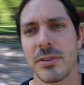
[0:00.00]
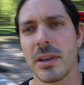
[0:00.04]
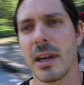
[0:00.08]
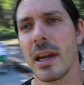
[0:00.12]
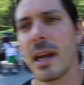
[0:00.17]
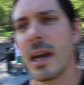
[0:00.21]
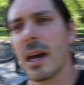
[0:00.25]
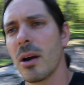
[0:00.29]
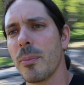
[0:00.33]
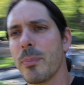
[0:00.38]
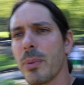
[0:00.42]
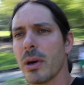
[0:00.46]
I
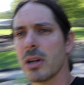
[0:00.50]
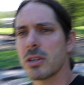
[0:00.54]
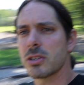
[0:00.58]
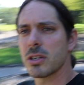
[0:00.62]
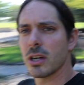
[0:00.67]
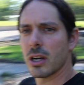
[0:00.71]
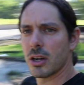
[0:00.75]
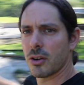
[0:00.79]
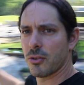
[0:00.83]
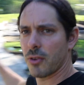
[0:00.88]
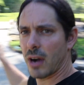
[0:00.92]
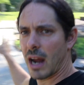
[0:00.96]
had a bunch
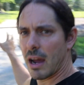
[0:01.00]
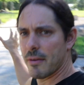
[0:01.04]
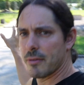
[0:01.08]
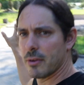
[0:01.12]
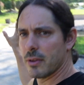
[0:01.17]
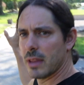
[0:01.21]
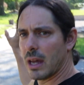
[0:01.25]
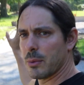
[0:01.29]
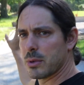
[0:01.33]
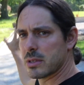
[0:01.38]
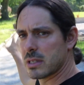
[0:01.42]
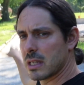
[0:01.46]
of
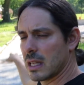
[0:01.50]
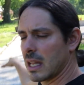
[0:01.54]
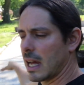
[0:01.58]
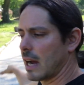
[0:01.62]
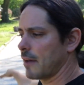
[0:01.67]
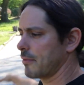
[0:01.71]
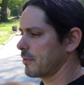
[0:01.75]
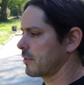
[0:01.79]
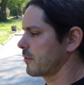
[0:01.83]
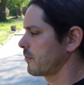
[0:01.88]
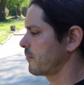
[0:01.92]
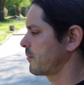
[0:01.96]
gravel that was
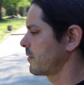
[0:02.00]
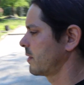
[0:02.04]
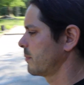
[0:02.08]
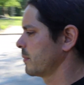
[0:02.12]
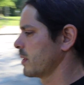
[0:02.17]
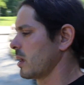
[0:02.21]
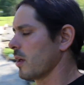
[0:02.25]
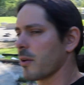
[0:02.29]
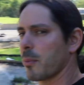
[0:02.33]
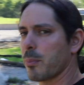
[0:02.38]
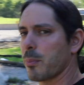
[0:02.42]
left from another